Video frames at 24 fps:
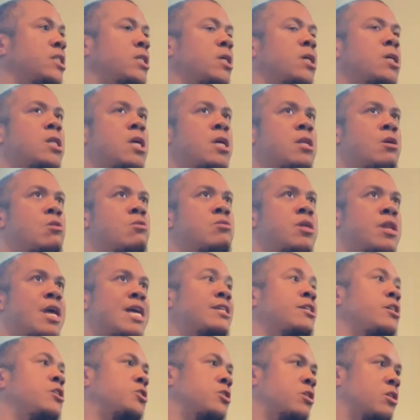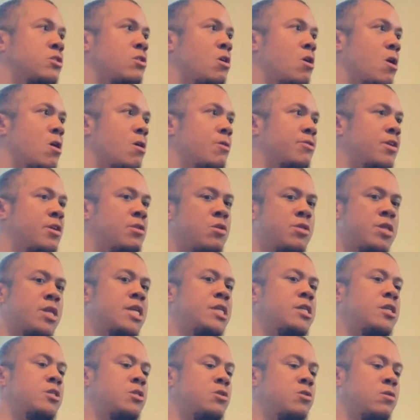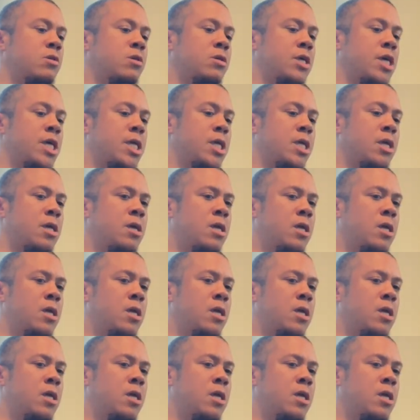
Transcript: Like, they know that I teach guitar, they know that I teach ukulele.